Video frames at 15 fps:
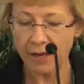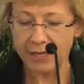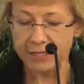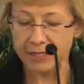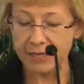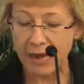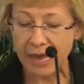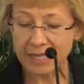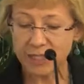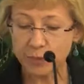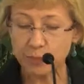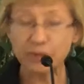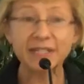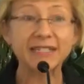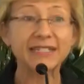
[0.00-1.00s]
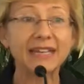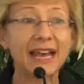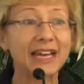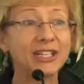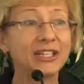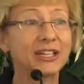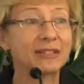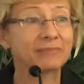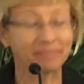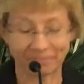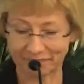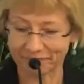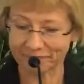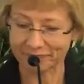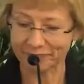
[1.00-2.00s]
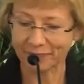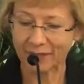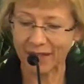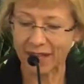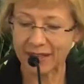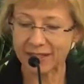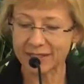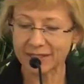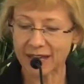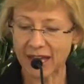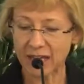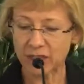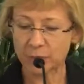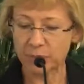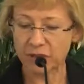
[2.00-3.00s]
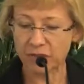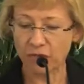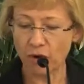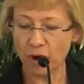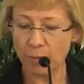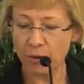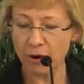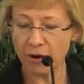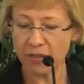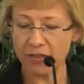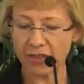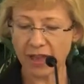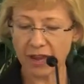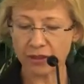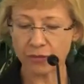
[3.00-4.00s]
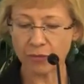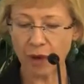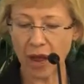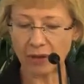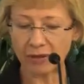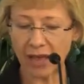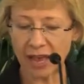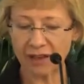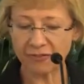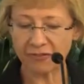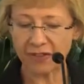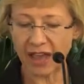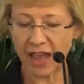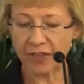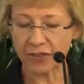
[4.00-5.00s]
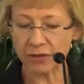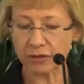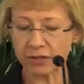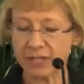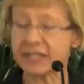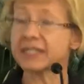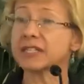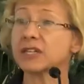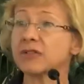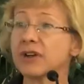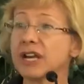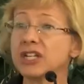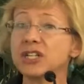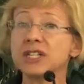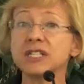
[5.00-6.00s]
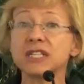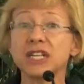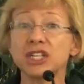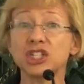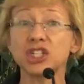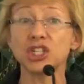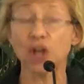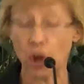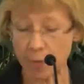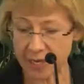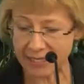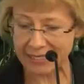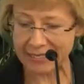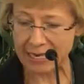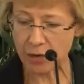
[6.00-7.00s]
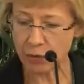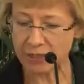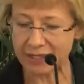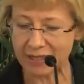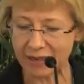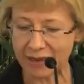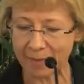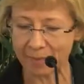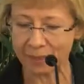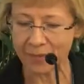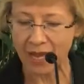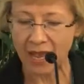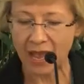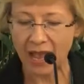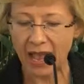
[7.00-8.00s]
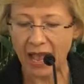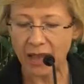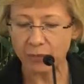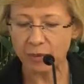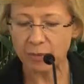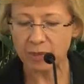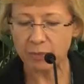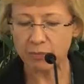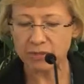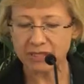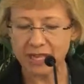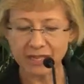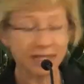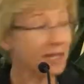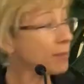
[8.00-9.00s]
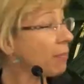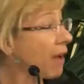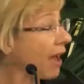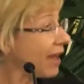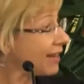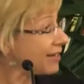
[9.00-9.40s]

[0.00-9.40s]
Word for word: Tonight's presentation is titled Before Birth and Throughout Life Ethical Considerations in Genomic Sequencing and will be presented by